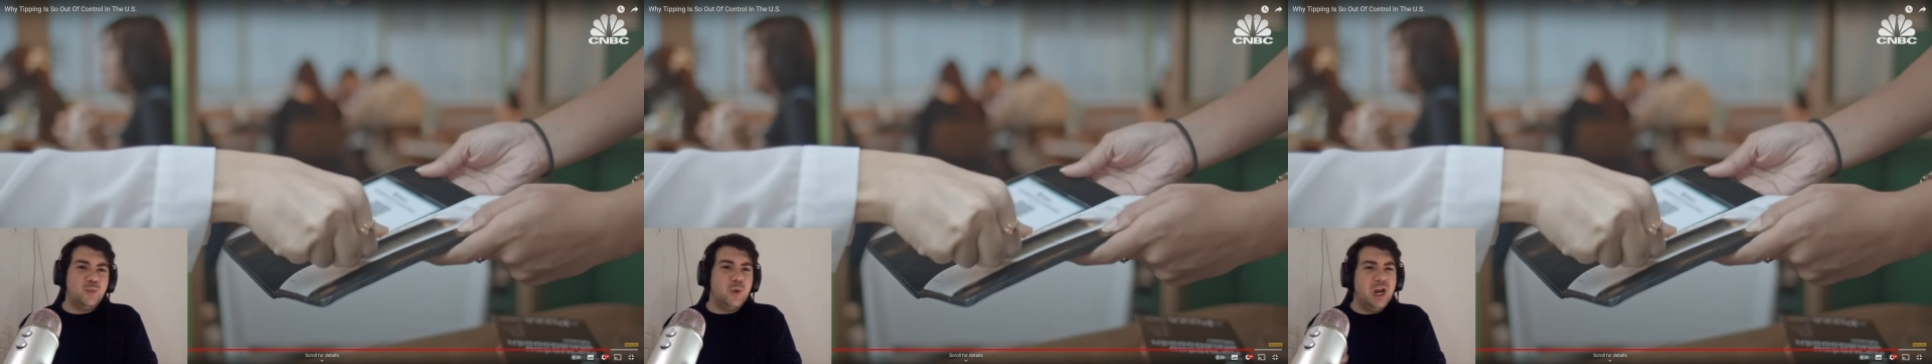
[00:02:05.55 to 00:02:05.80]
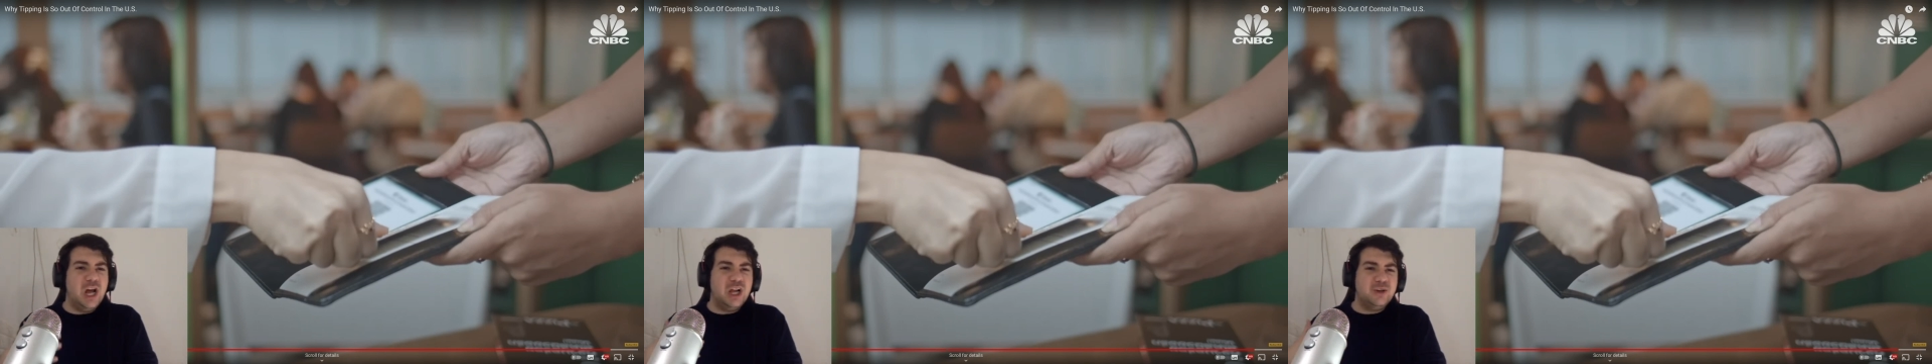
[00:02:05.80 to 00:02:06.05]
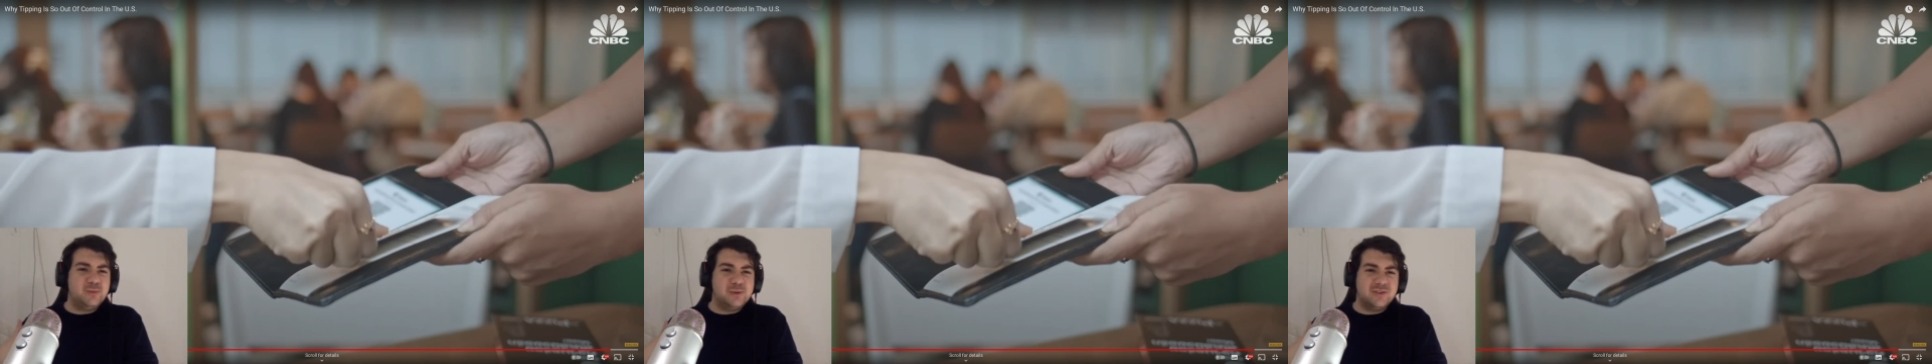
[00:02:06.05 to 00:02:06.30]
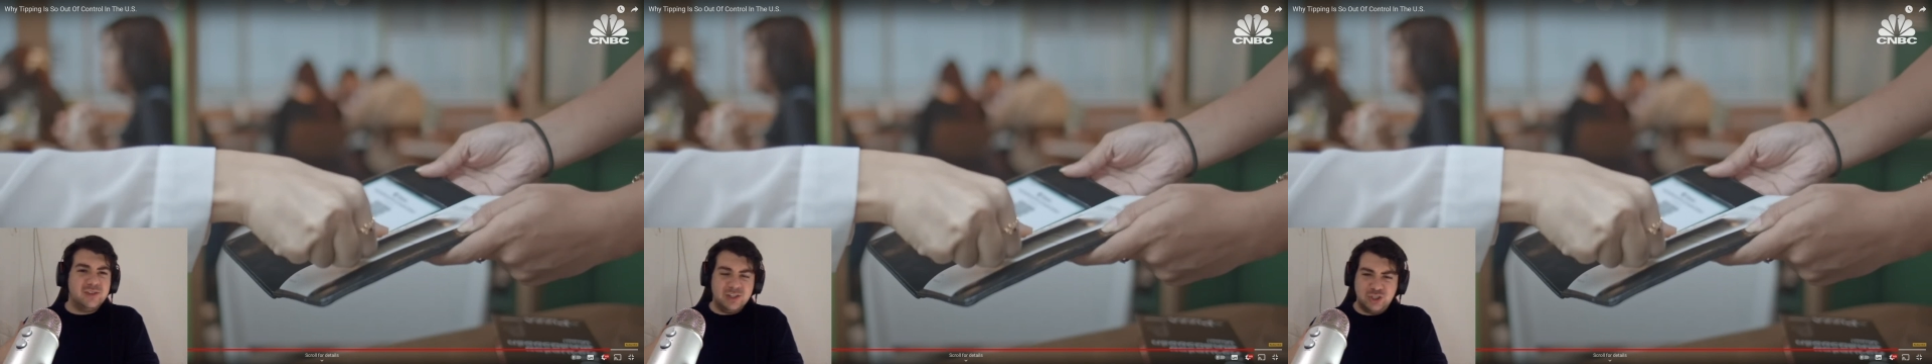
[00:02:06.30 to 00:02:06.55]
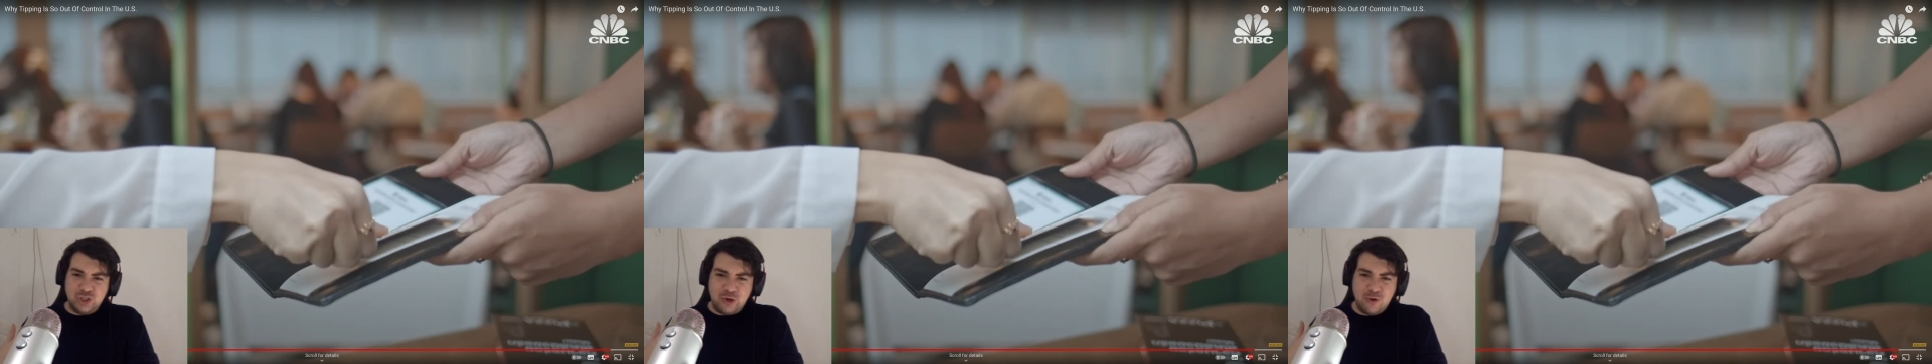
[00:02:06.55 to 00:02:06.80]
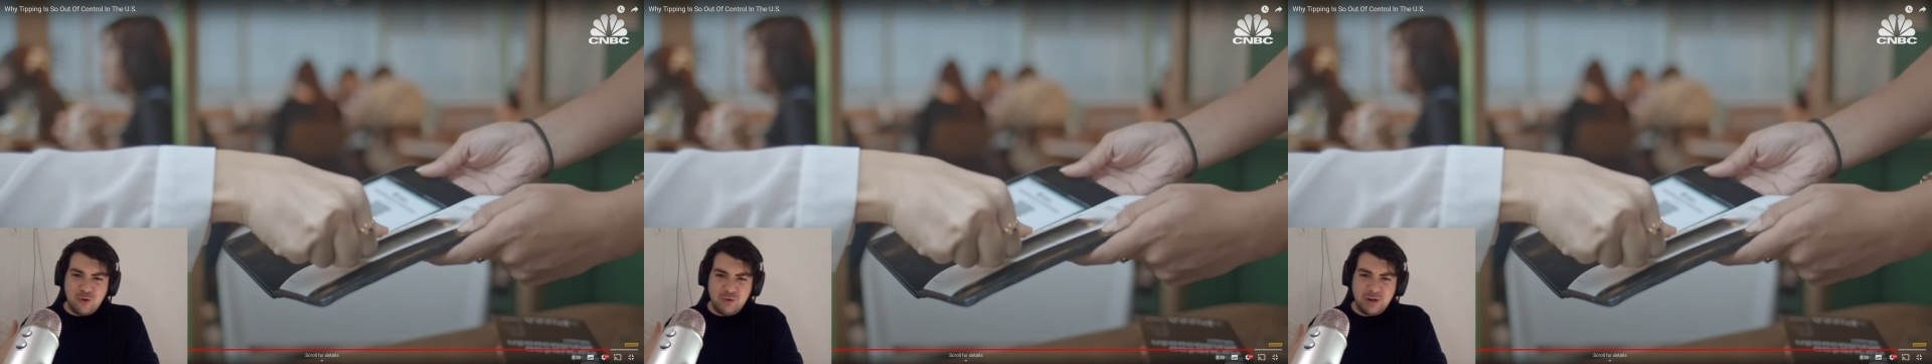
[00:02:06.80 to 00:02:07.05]
100%
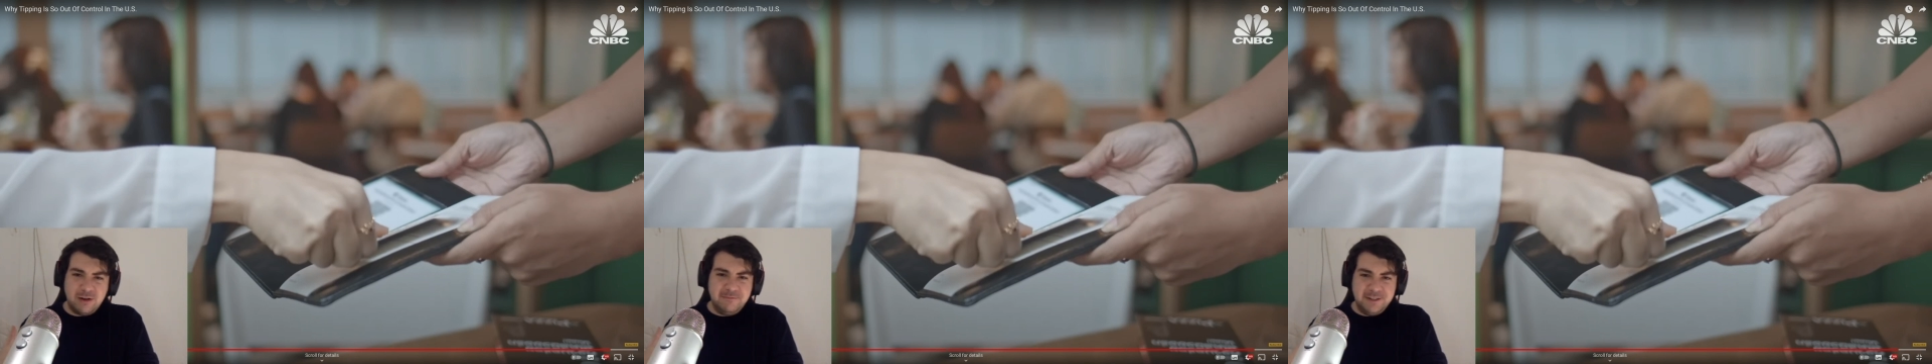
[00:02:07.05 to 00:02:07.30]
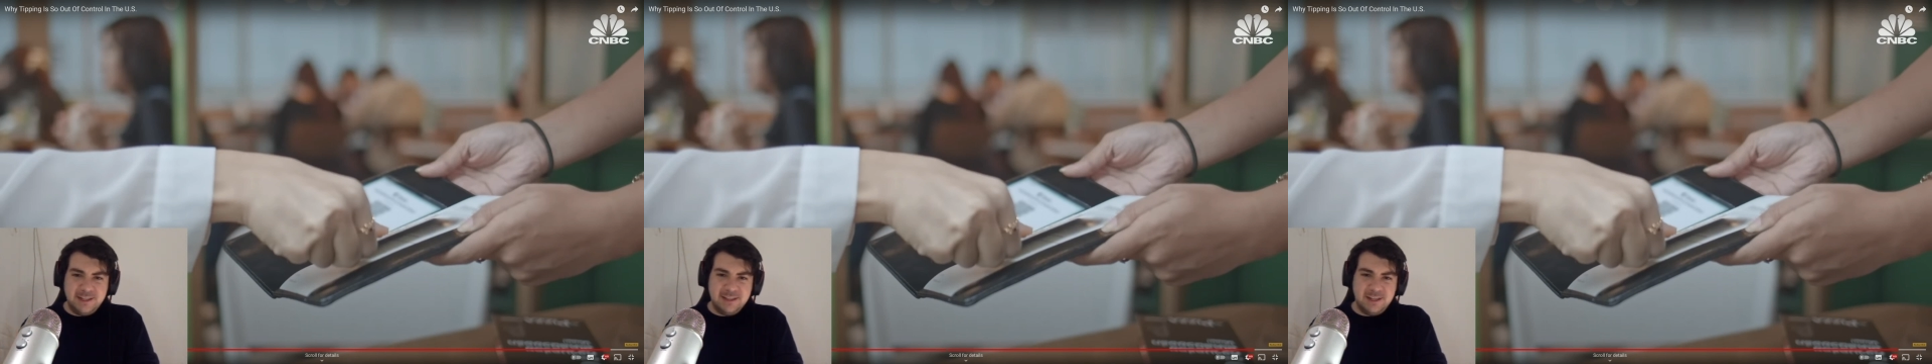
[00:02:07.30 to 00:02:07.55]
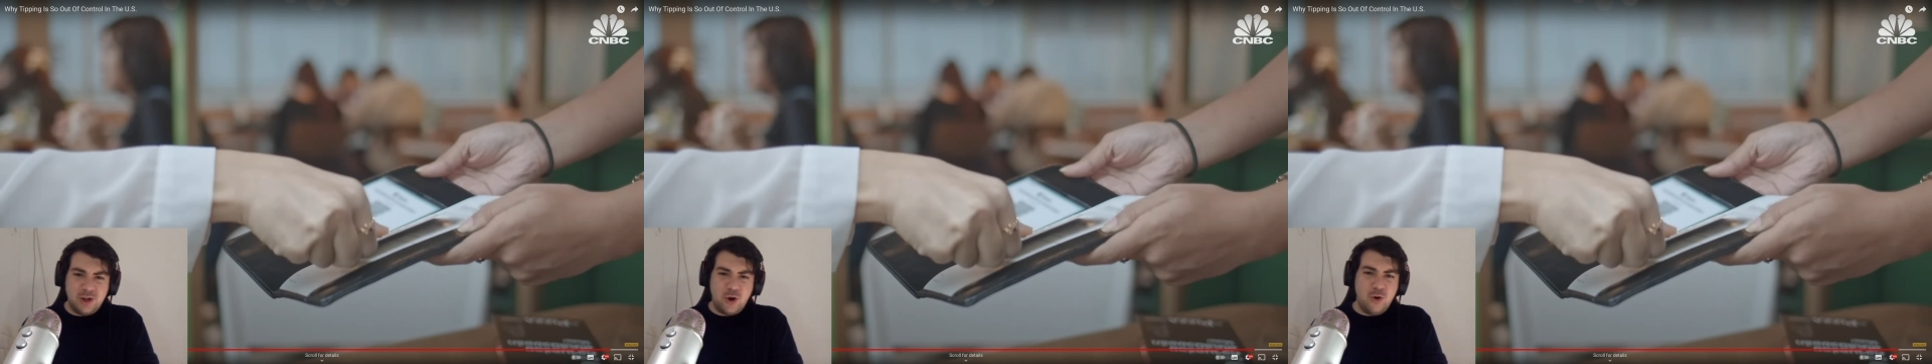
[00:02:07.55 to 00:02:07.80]
so confident that,